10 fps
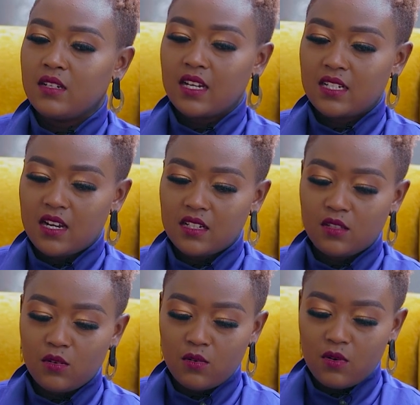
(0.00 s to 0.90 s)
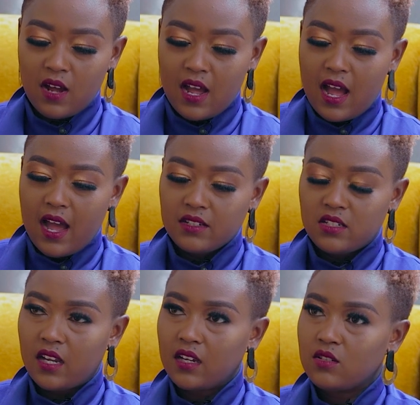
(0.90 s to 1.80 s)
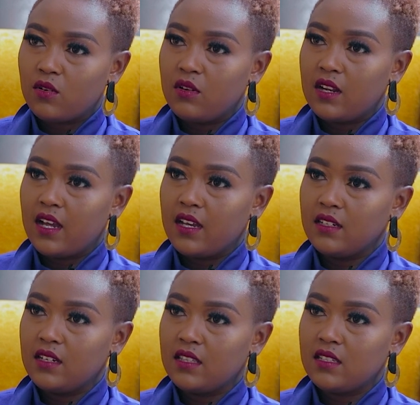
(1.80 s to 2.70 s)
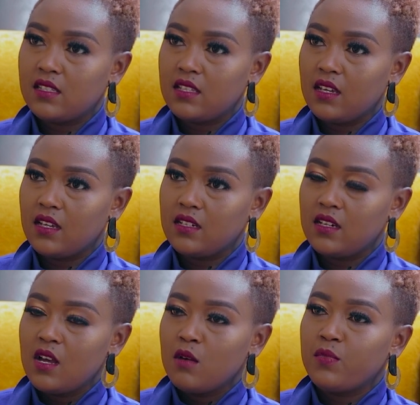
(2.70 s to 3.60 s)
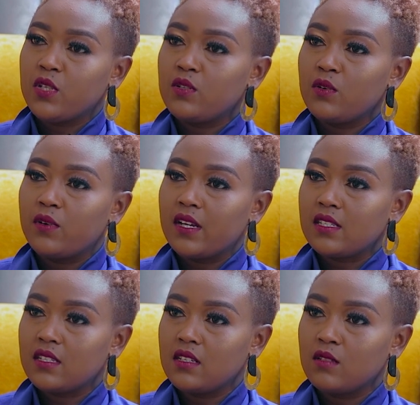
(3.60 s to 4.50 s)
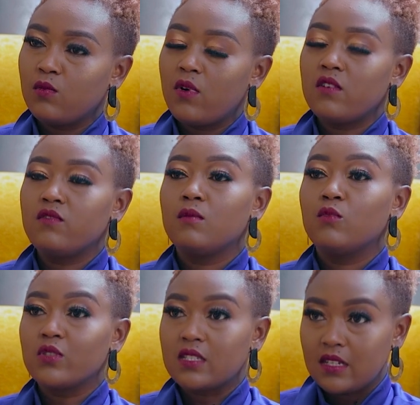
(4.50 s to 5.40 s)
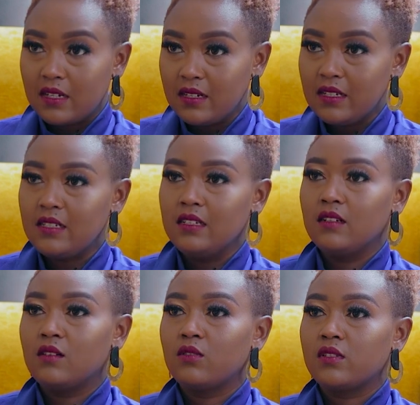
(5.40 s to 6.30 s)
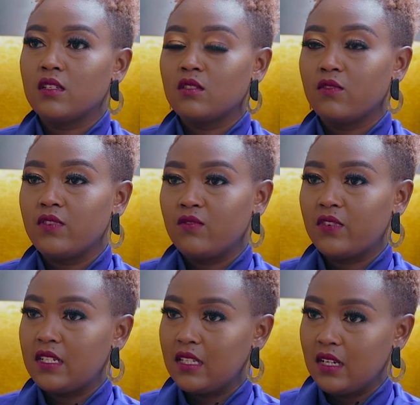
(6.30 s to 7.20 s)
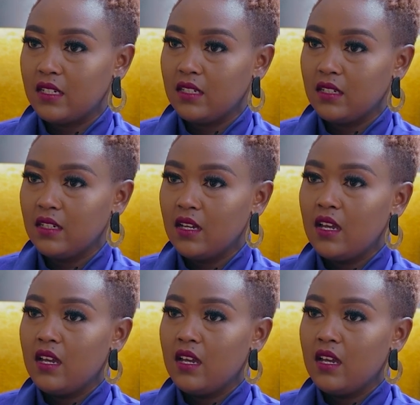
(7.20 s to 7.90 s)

Dr. Ray, so I checked online and they said PCOS is one of the most leading causes of infertility.